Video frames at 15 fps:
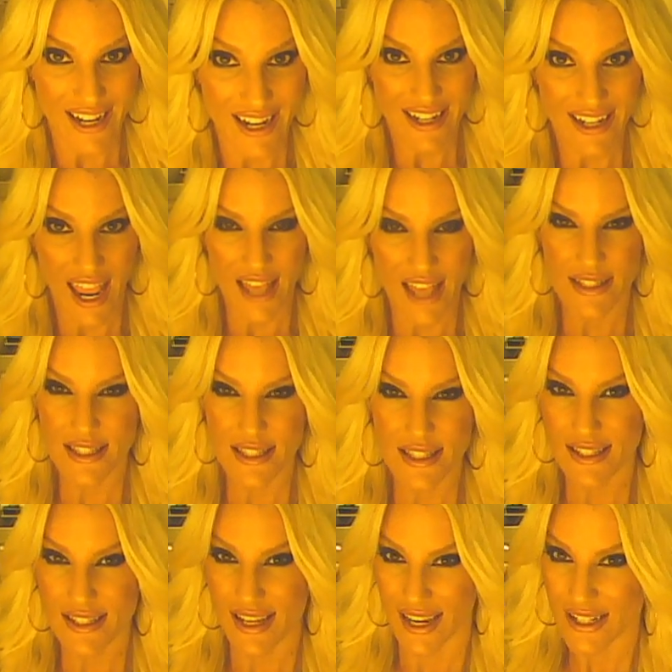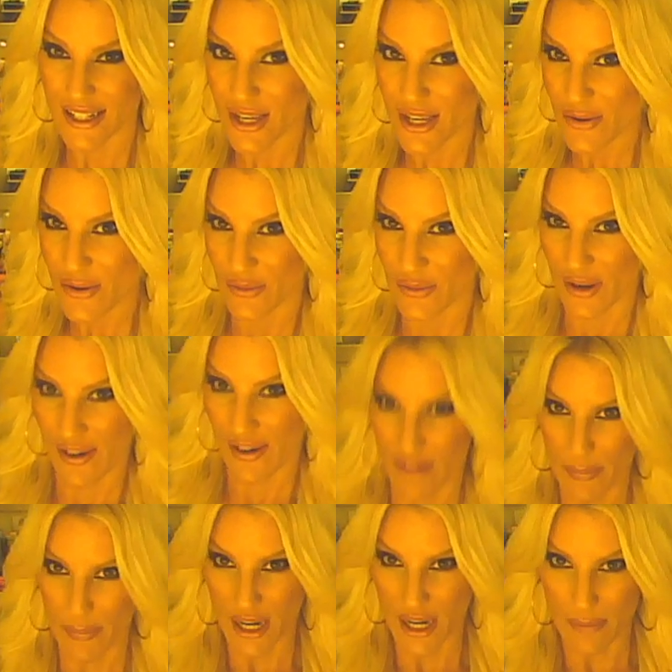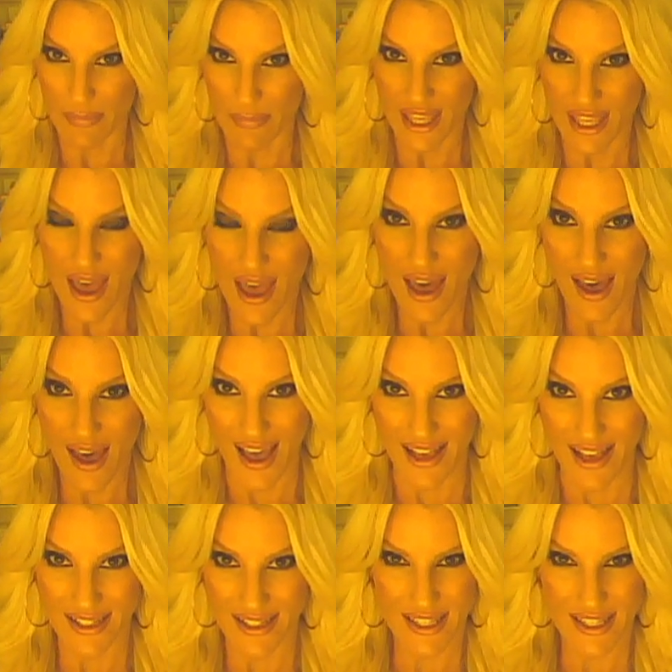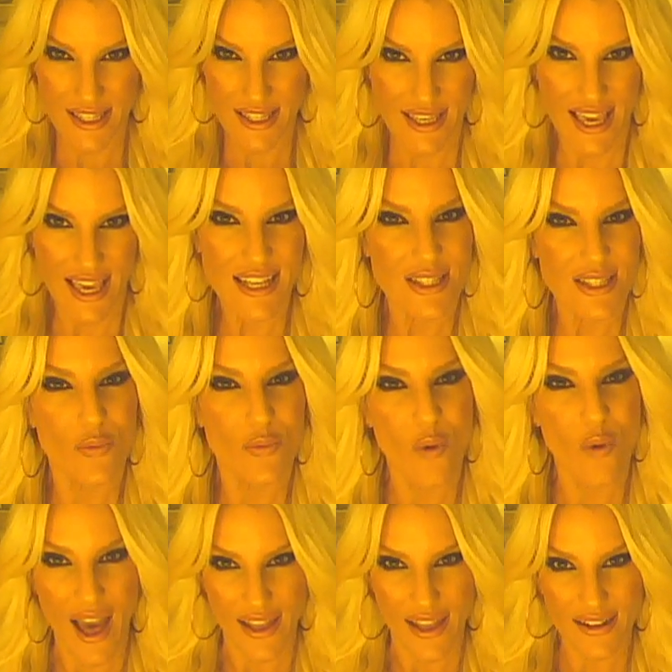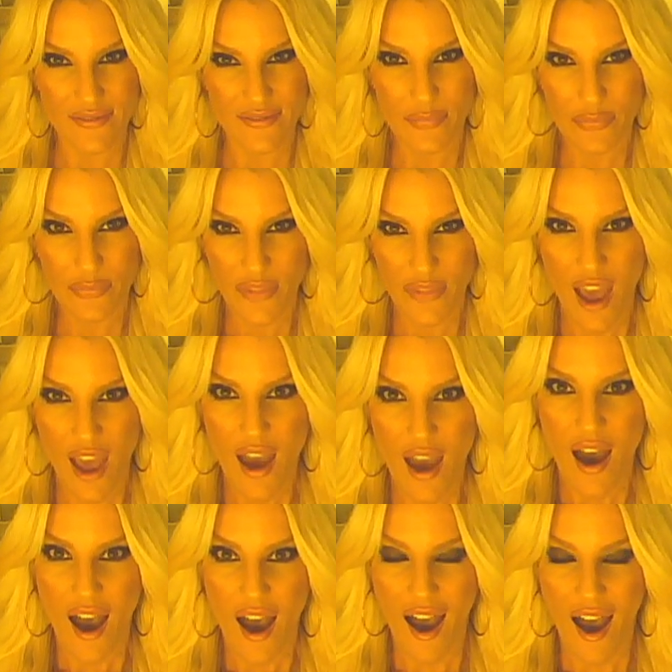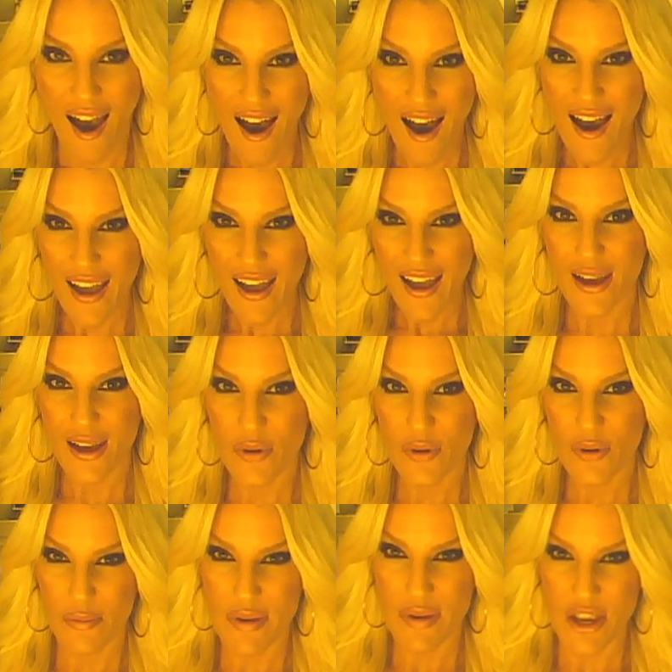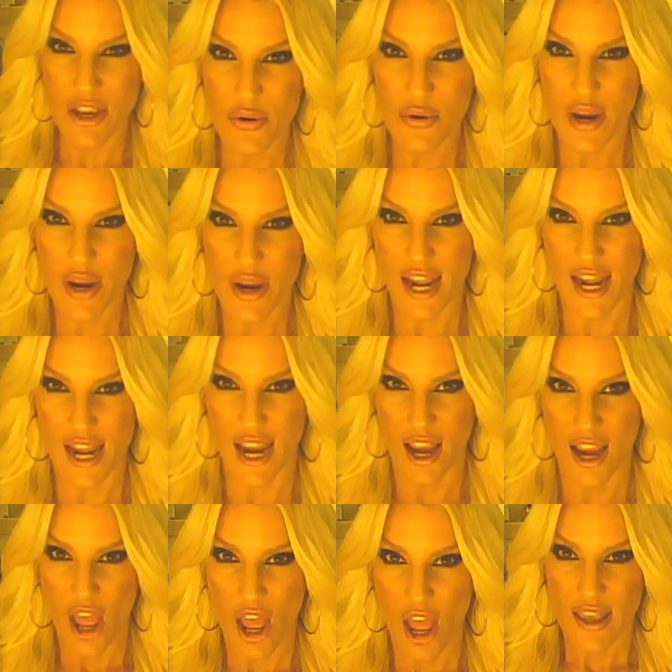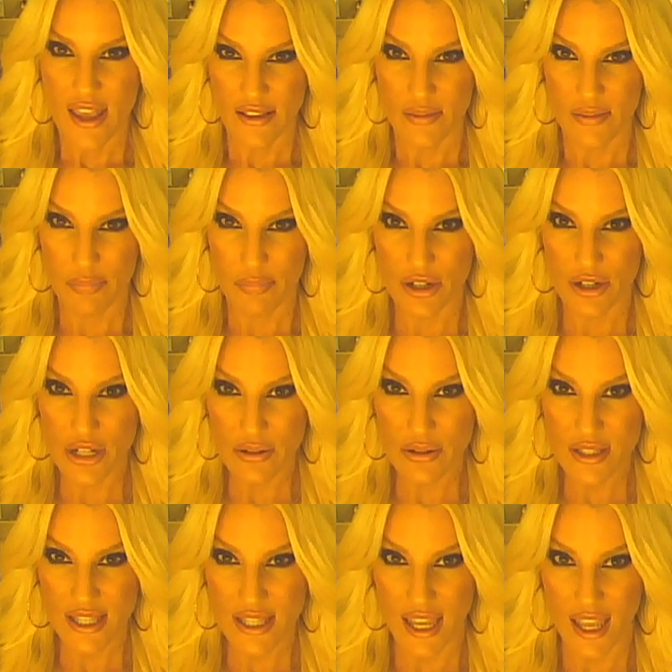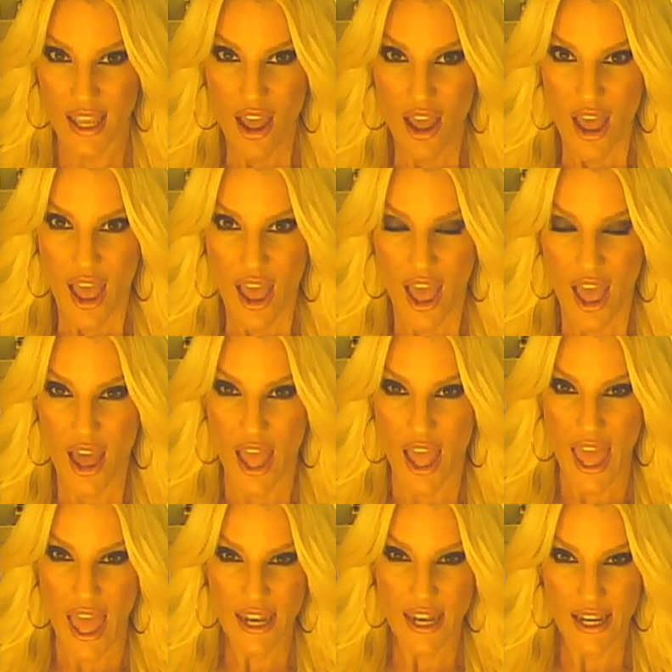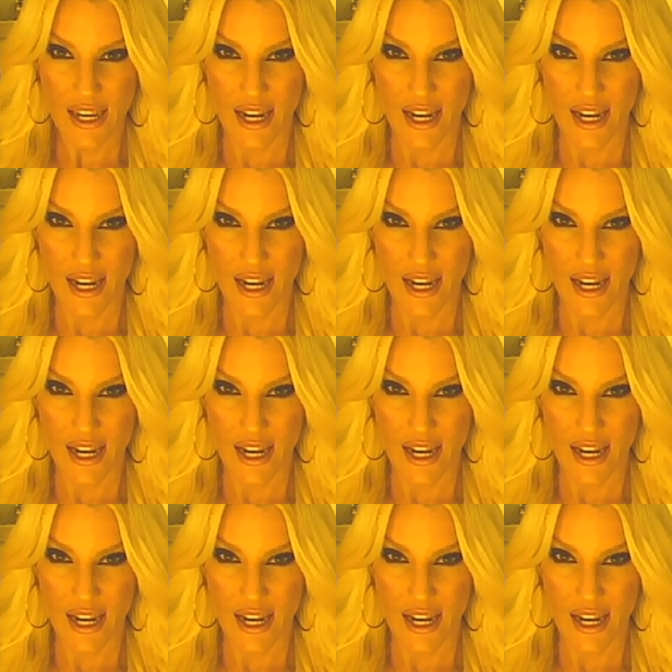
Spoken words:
get excited and stay tuned, everybody, because guess what? I am going to be creating, yes, producing,